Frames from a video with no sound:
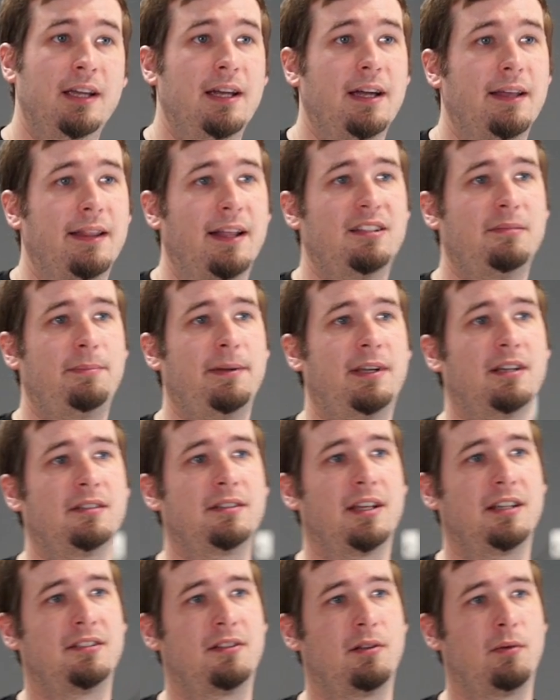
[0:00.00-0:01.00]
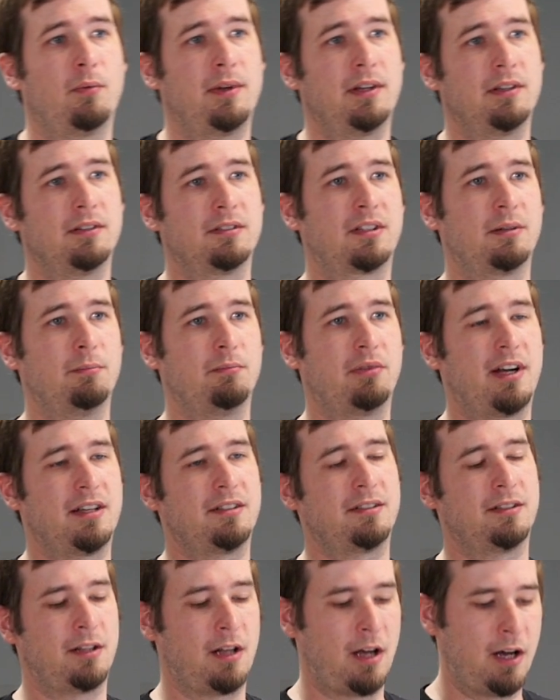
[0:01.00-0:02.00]
and that's because as the wheels
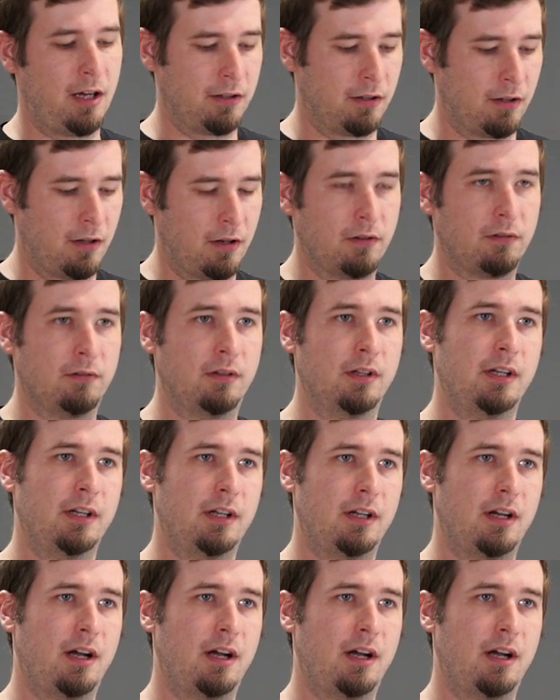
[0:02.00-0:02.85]
compress and unload,